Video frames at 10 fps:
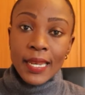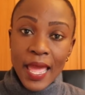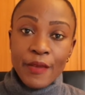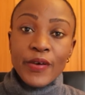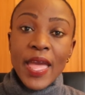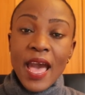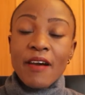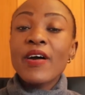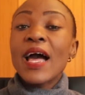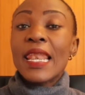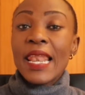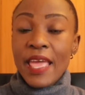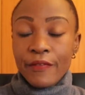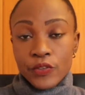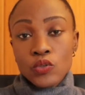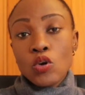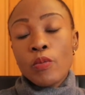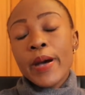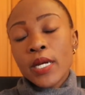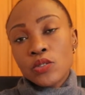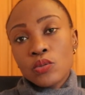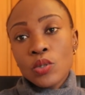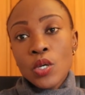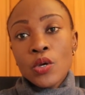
life i have a life to go back to